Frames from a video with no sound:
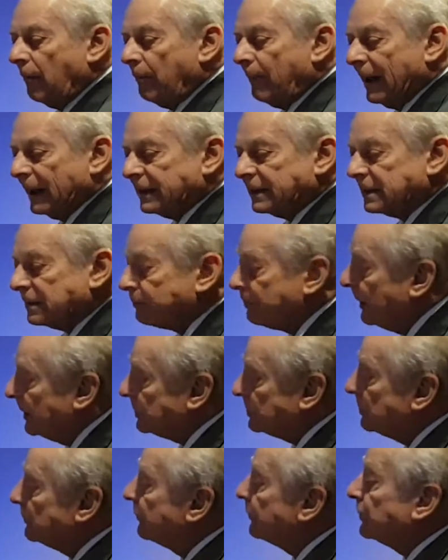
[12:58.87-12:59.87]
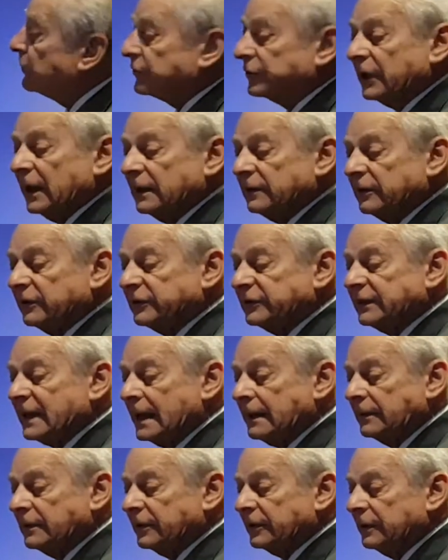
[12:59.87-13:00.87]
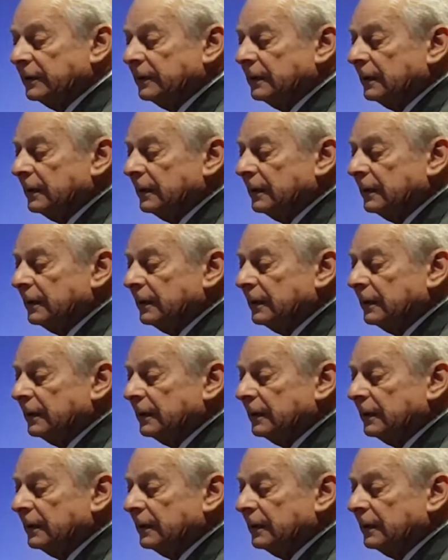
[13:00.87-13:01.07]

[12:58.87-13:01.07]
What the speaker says: But patient first gets a stent